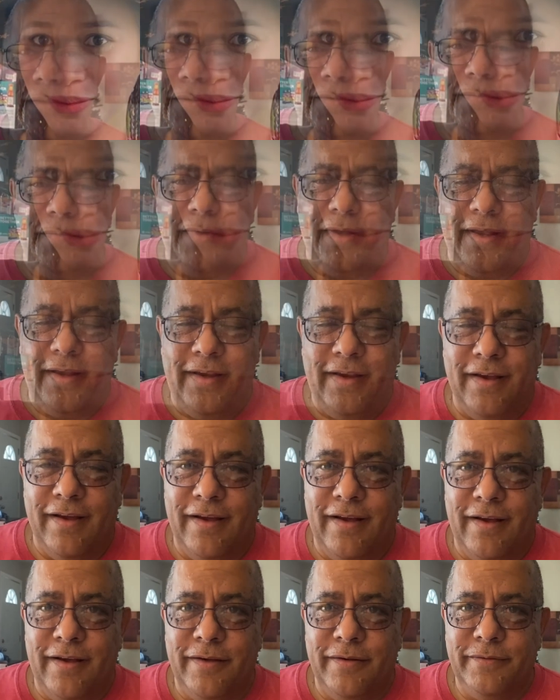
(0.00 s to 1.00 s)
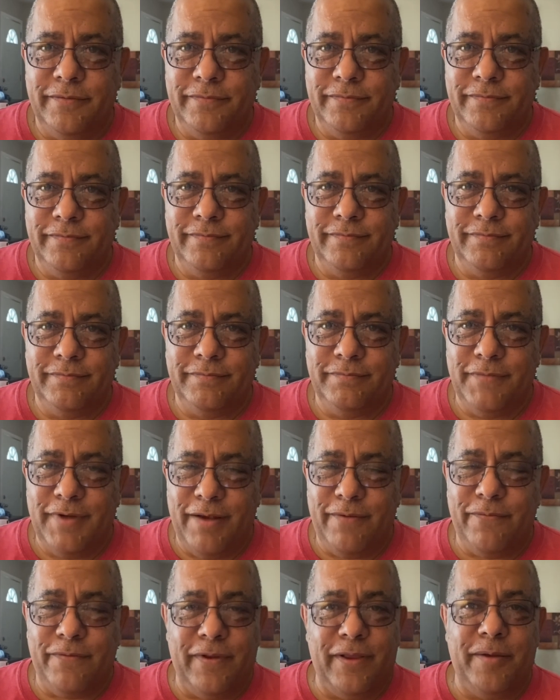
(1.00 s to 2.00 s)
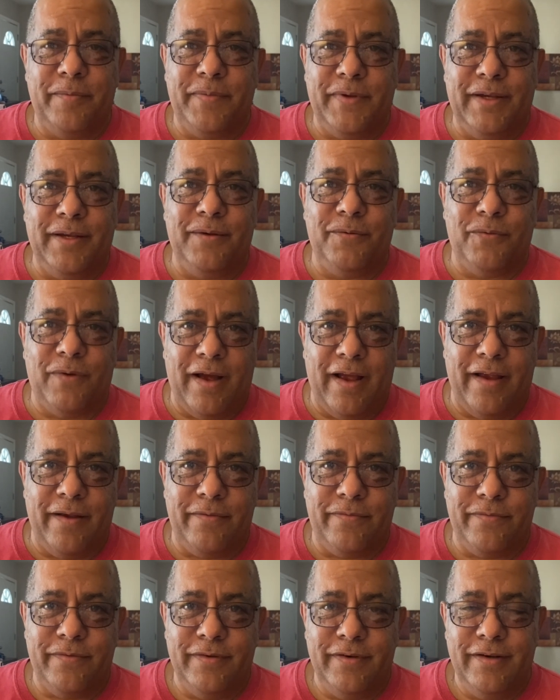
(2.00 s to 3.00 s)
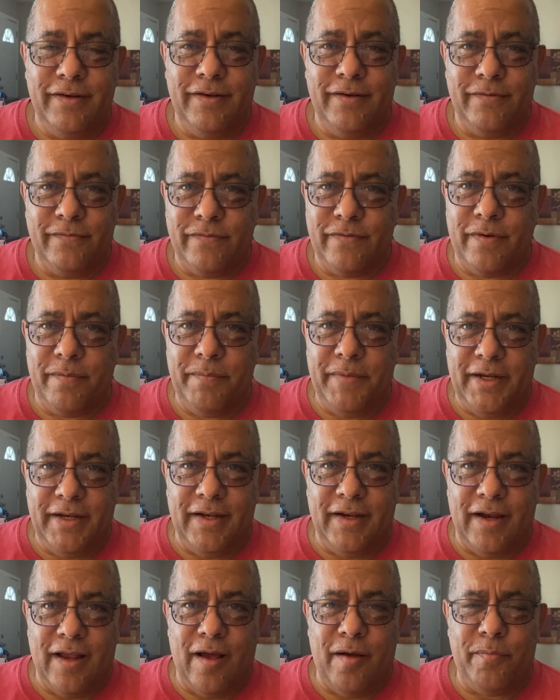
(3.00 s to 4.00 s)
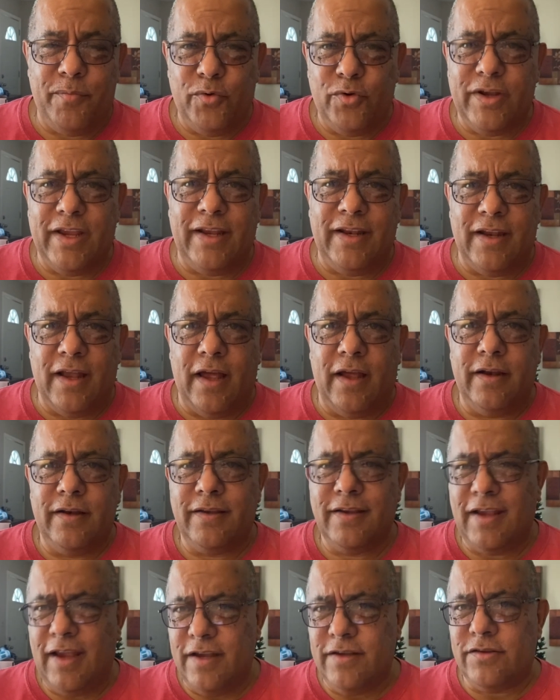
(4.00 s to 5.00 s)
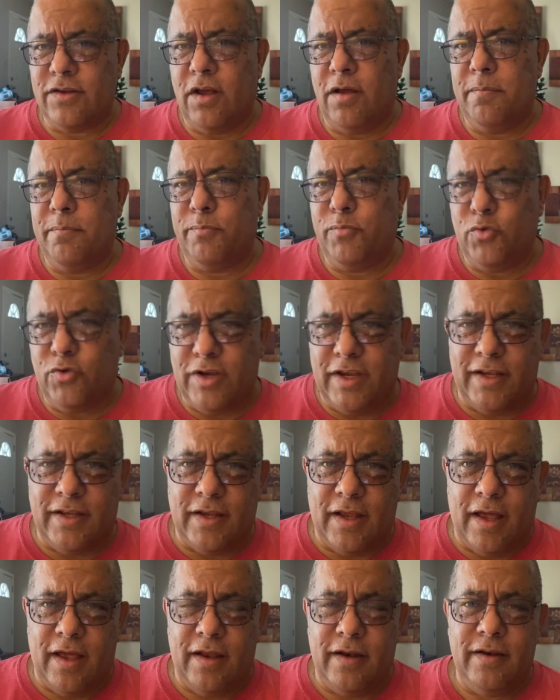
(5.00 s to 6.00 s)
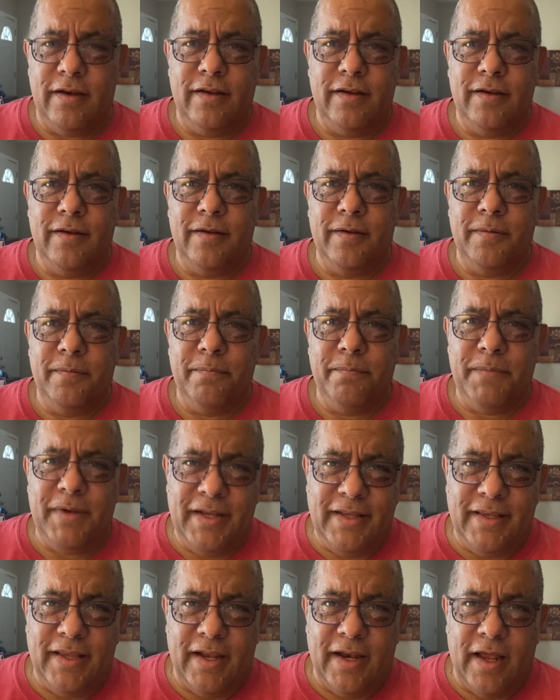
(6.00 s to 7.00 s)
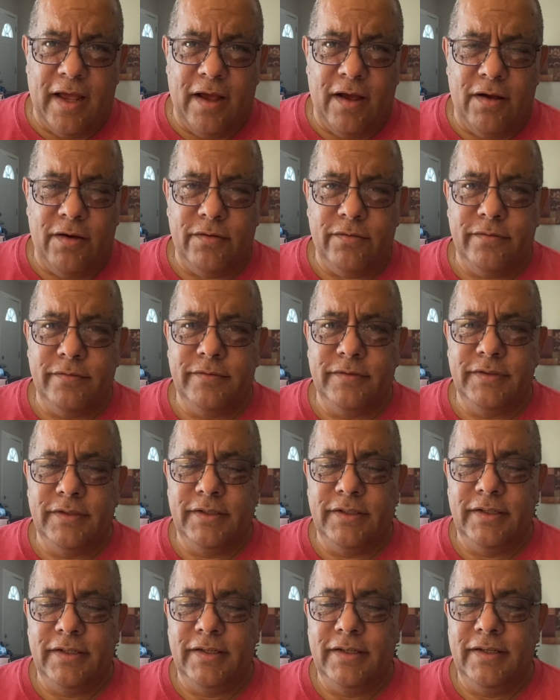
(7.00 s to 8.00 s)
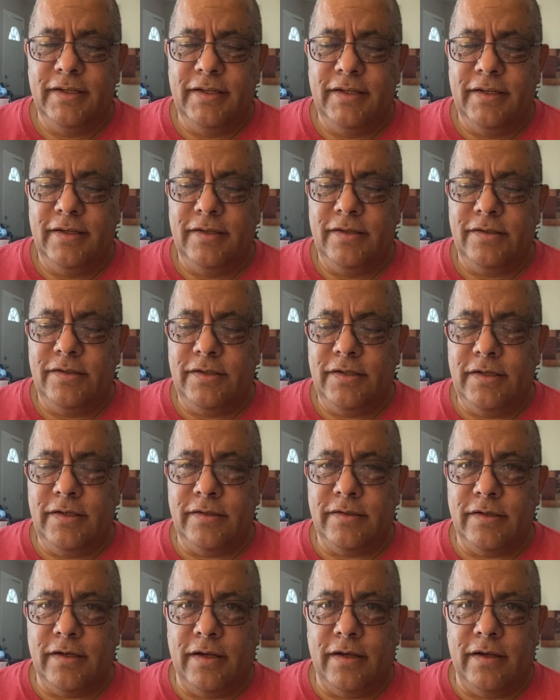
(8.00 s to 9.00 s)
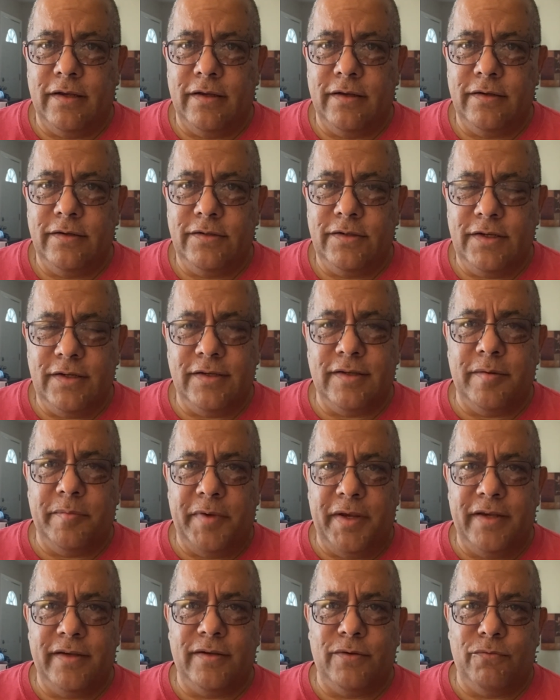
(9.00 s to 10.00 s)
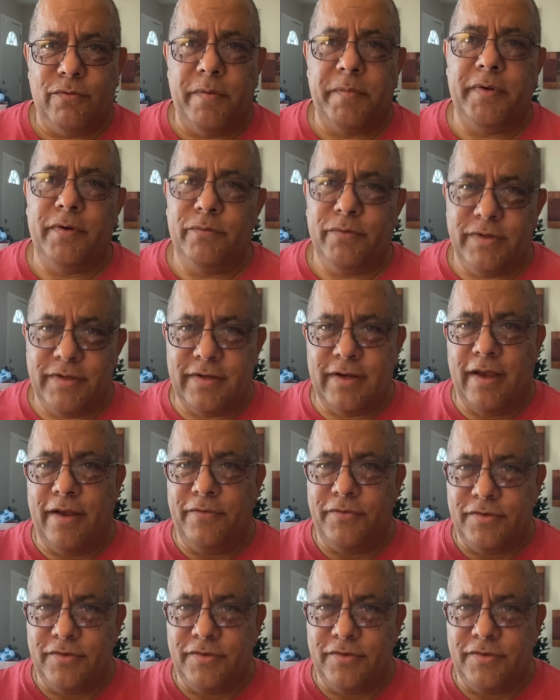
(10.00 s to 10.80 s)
my Philippine wife from Mindanao, Bukidnon, Quezon, Bukidnon, Mindanao. She's an amazing woman, which I have